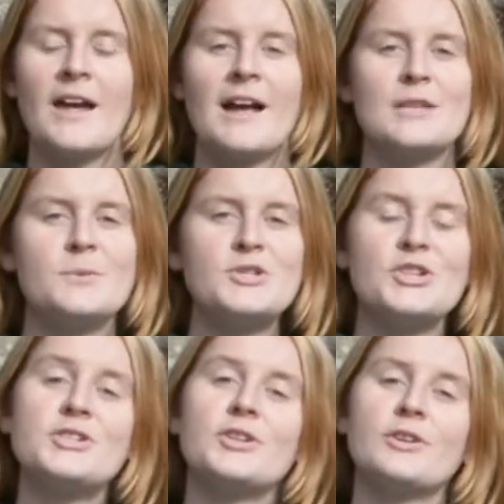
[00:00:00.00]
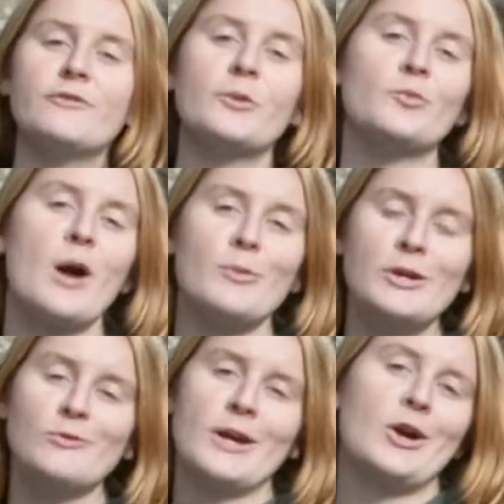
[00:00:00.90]
As we just heard from
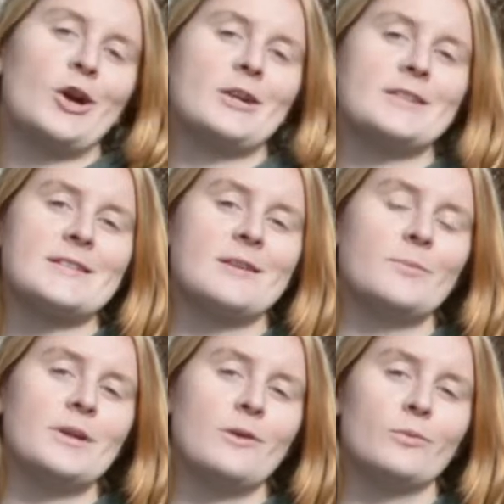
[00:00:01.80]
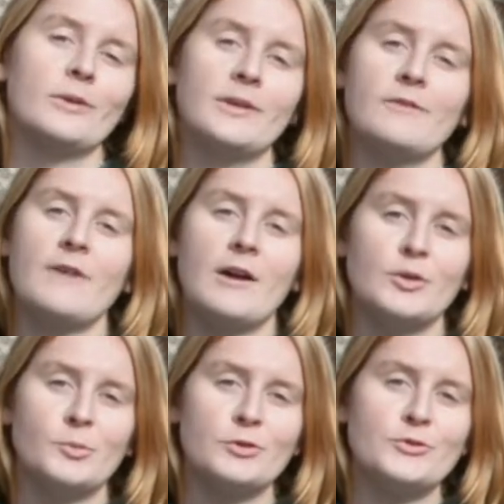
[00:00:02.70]
Robert, rain gardens can be a really
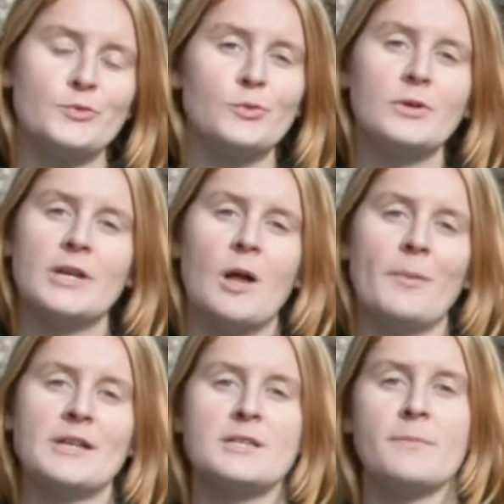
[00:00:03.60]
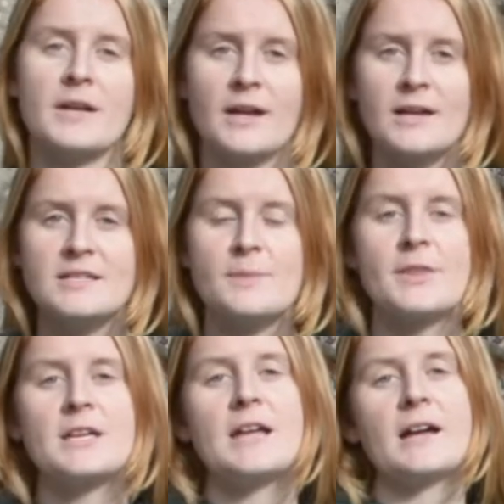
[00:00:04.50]
valuable tool in helping to mitigate some of
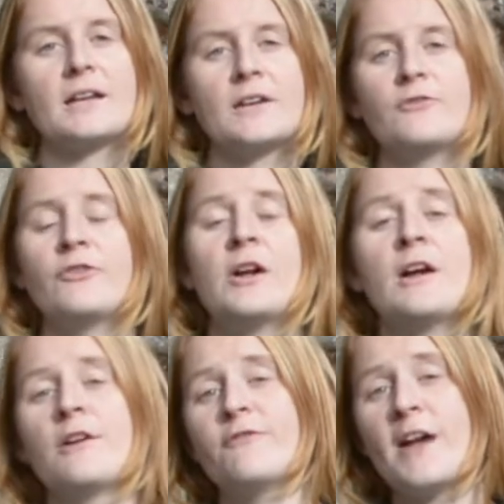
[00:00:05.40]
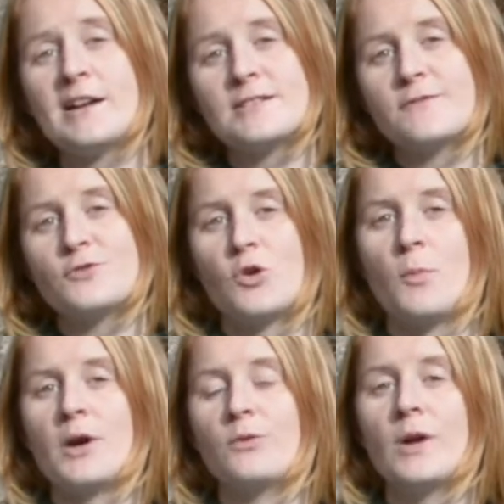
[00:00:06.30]
the negative effects of
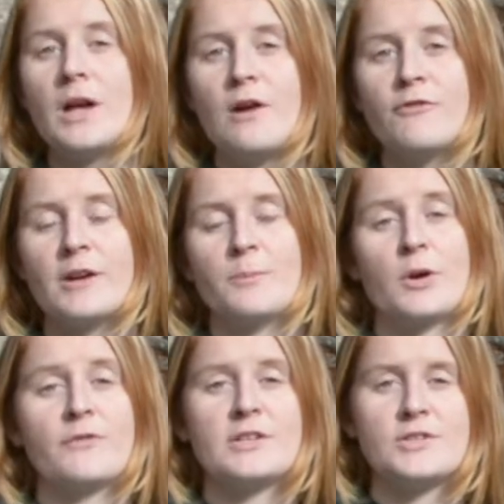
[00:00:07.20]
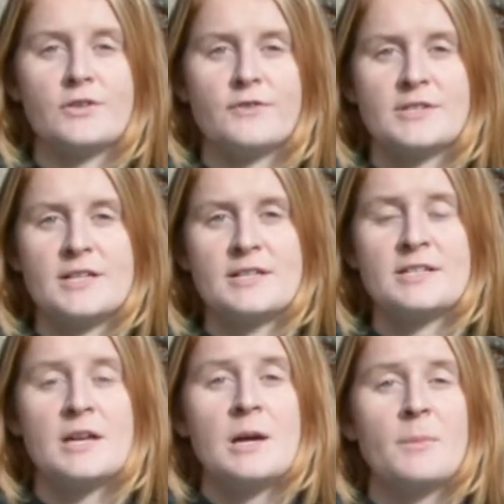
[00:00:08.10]
stormwater runoff and impervious surfaces,
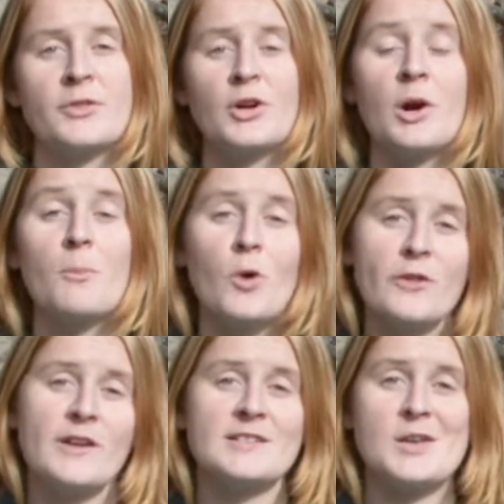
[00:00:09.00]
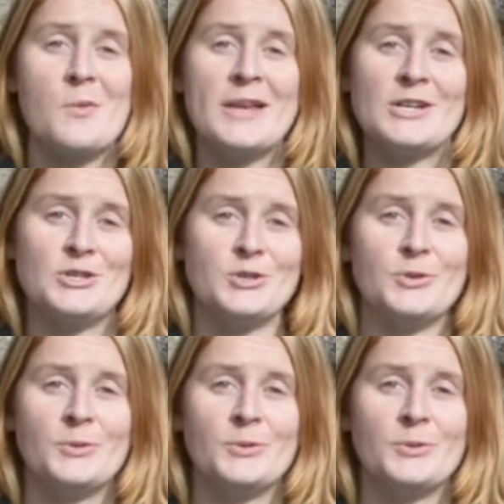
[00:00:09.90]
but there are more things that we can do.